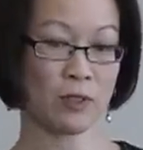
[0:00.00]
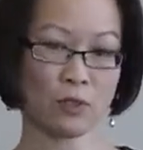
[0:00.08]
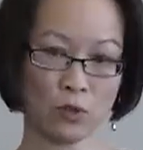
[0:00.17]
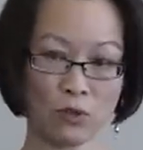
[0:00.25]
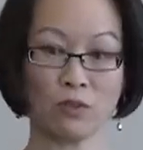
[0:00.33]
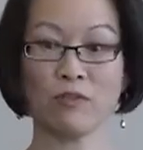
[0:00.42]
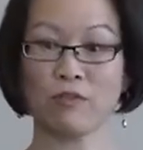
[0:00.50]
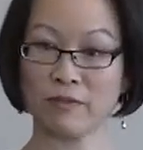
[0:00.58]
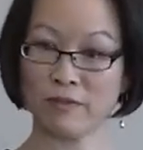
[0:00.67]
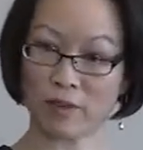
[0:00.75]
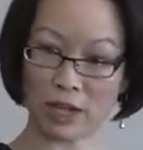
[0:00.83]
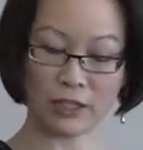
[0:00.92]
Gu
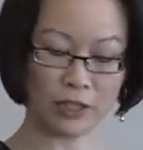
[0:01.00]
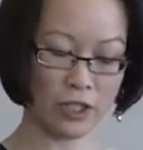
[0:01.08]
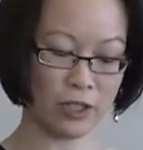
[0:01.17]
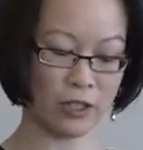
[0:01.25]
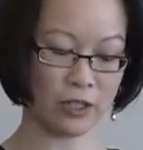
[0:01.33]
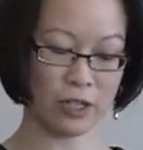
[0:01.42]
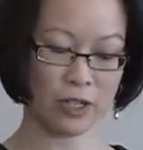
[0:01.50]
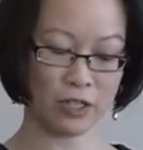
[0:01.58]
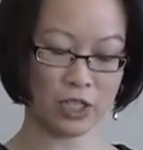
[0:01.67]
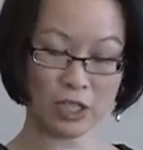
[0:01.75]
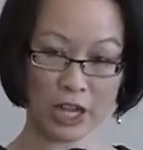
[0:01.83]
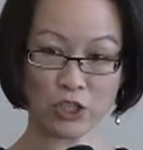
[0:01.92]
volunteered
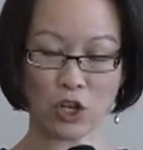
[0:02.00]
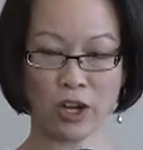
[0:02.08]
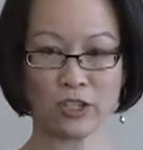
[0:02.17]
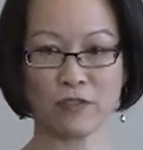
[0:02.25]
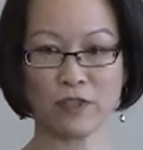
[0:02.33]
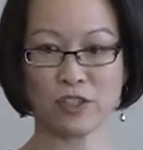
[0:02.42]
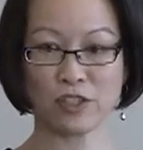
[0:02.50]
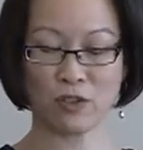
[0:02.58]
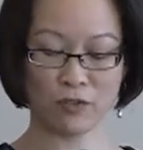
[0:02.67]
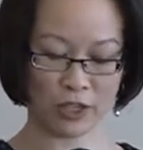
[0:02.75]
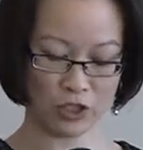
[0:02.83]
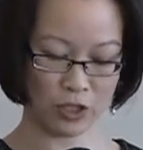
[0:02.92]
to take charge of this new
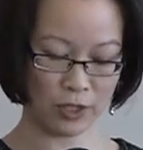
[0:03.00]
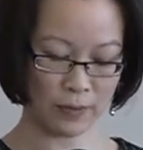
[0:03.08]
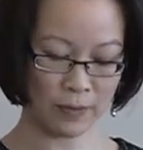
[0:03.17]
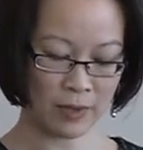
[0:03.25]
venture,